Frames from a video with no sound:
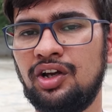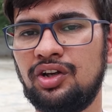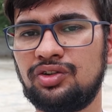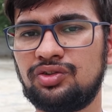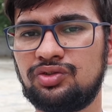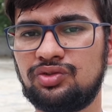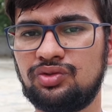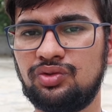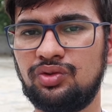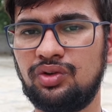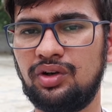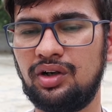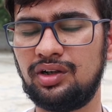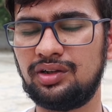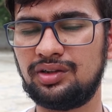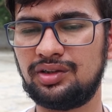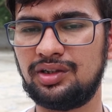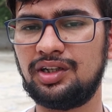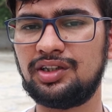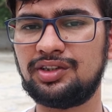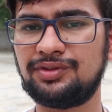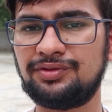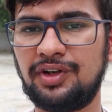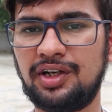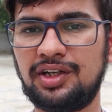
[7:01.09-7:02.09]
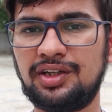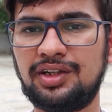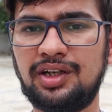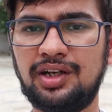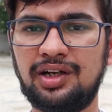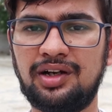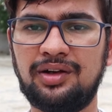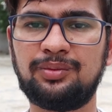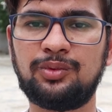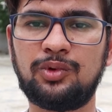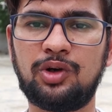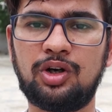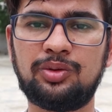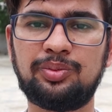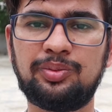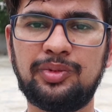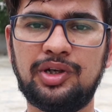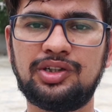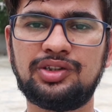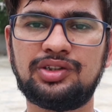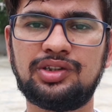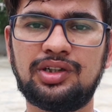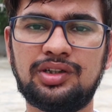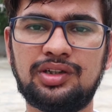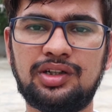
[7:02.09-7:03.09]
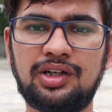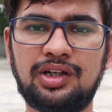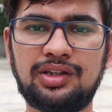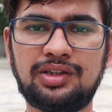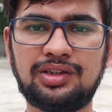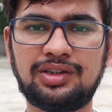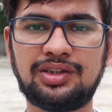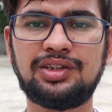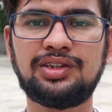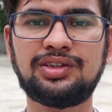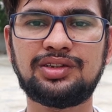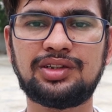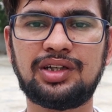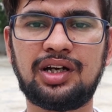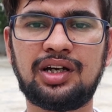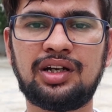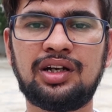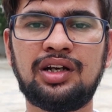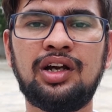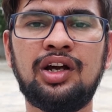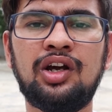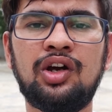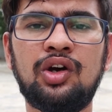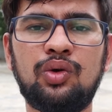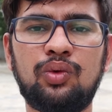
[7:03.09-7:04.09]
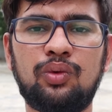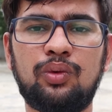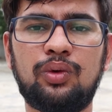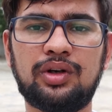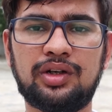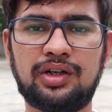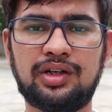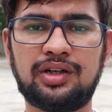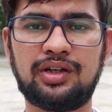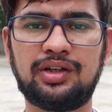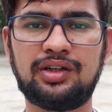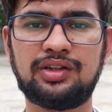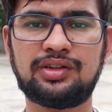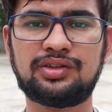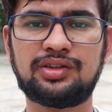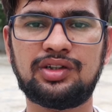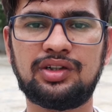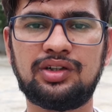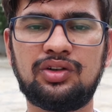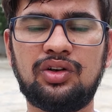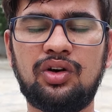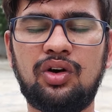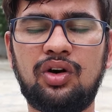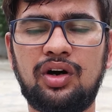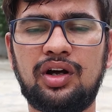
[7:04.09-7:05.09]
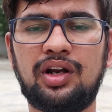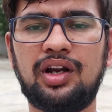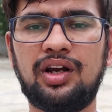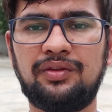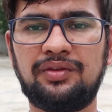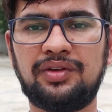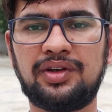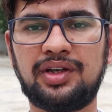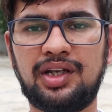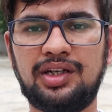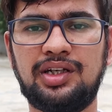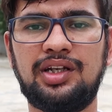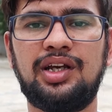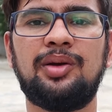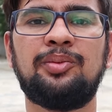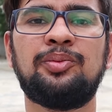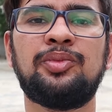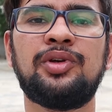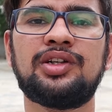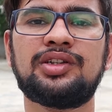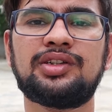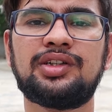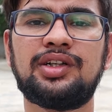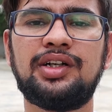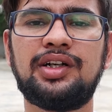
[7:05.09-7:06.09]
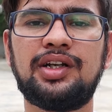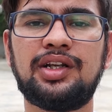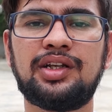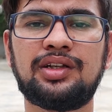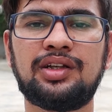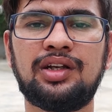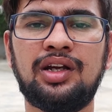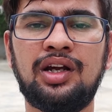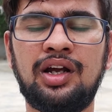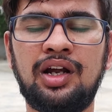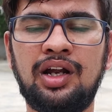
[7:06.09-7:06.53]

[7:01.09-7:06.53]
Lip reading: so that's why they have not mentioned that these are water resistant or having an IPX rating.